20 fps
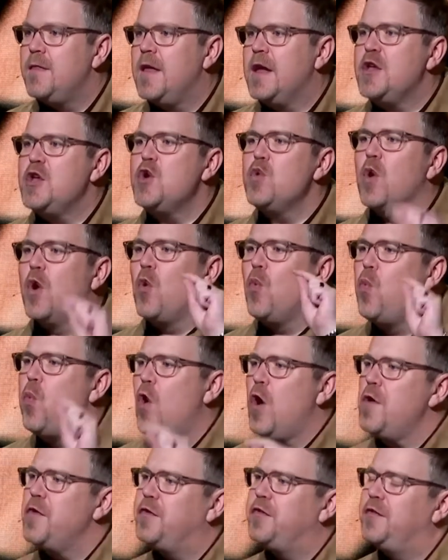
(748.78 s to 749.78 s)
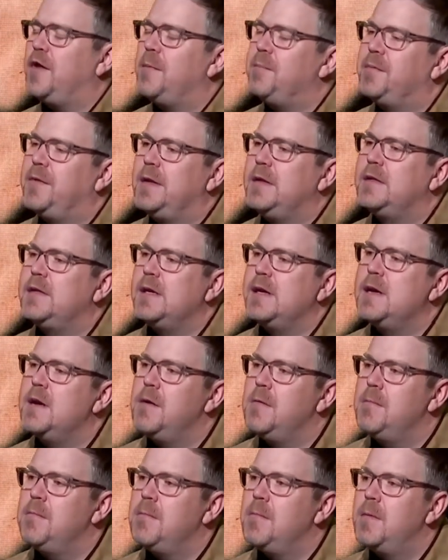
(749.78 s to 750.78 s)
That you are worth something to
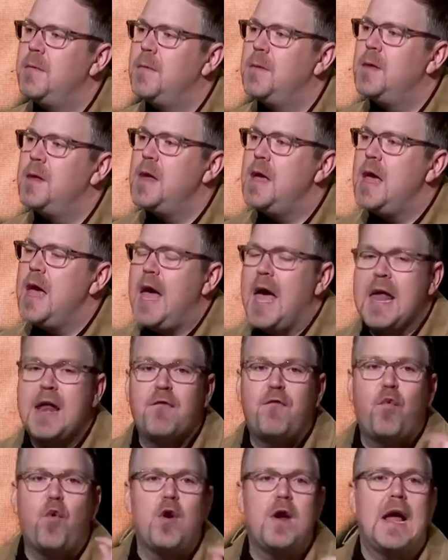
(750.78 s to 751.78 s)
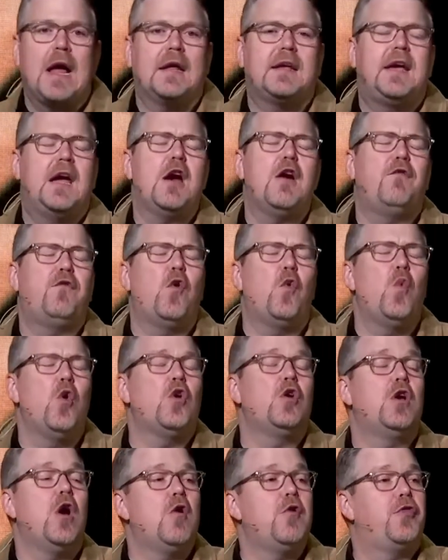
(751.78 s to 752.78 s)
him. And if we're not careful,
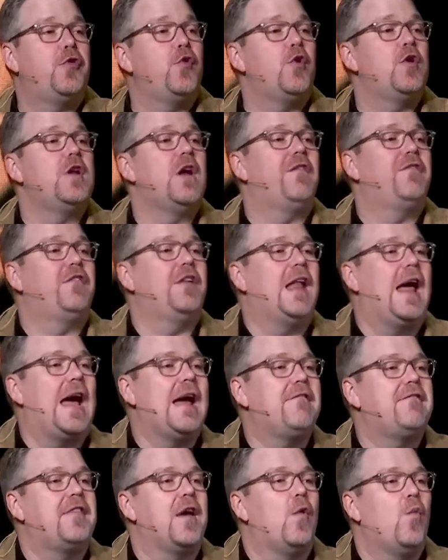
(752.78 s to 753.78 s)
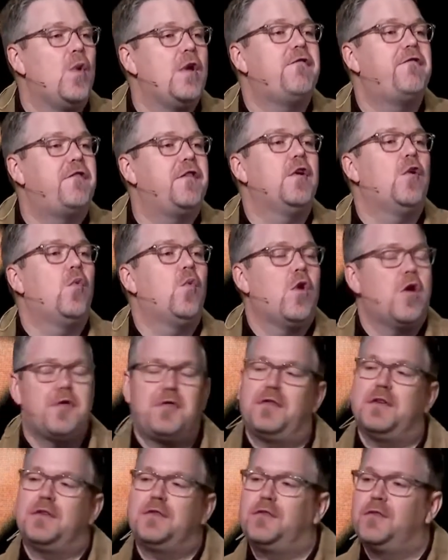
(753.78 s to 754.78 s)
we'll go through enough life that we feel
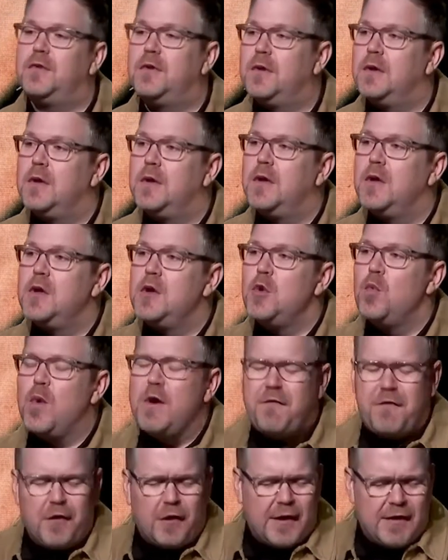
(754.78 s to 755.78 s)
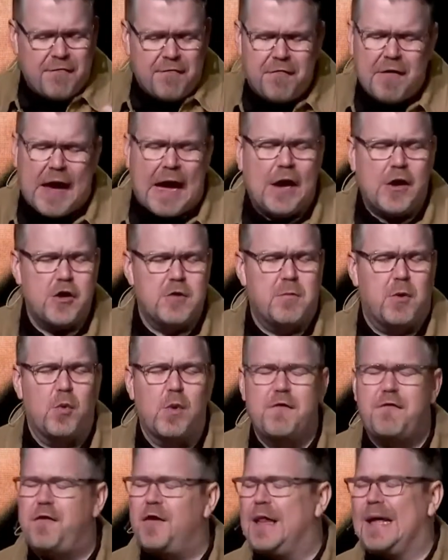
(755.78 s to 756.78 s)
worthless. We feel invaluable.
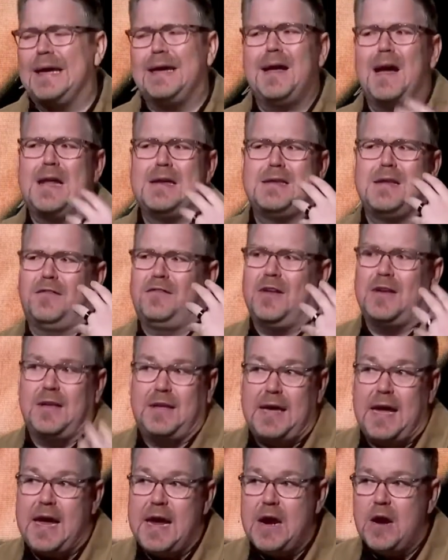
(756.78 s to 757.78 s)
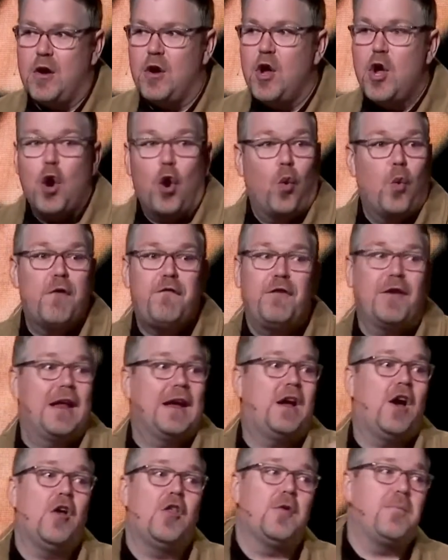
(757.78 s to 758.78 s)
We feel like God doesn't care, or we feel
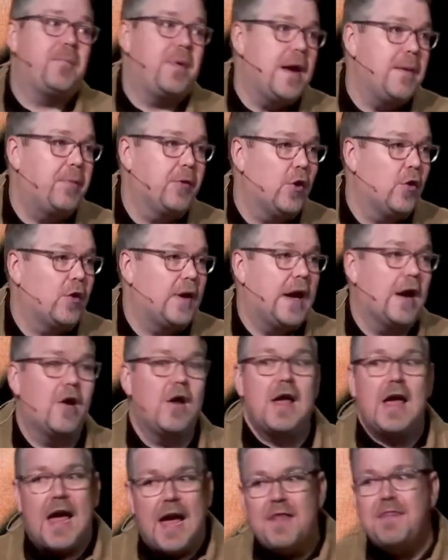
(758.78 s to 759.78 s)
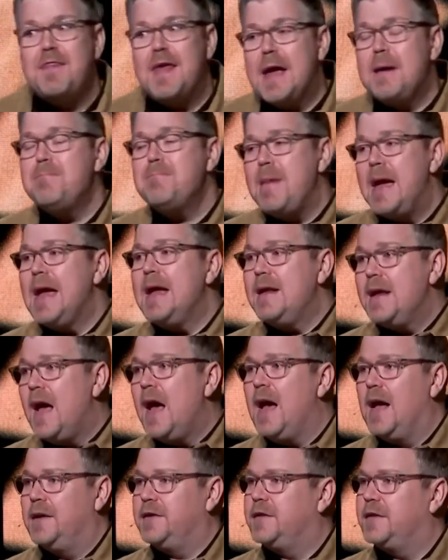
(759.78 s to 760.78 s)
like other people don't care, and they may
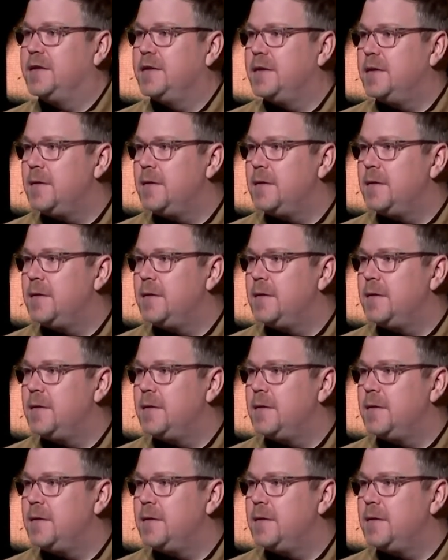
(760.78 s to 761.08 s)
not.